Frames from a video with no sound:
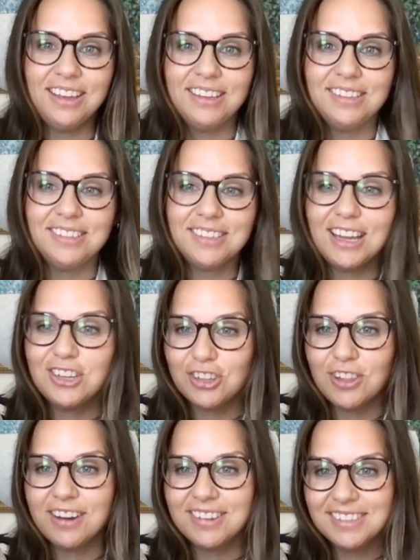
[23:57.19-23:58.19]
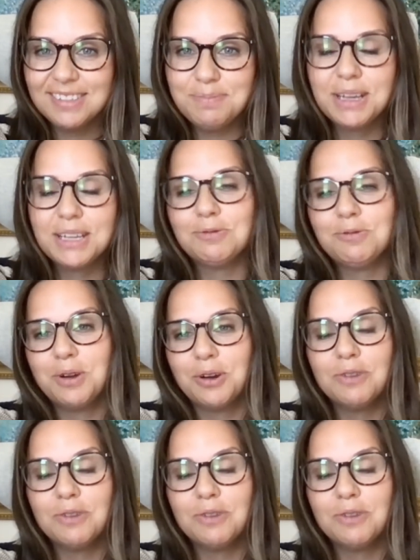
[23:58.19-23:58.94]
is enchiladas, because when we were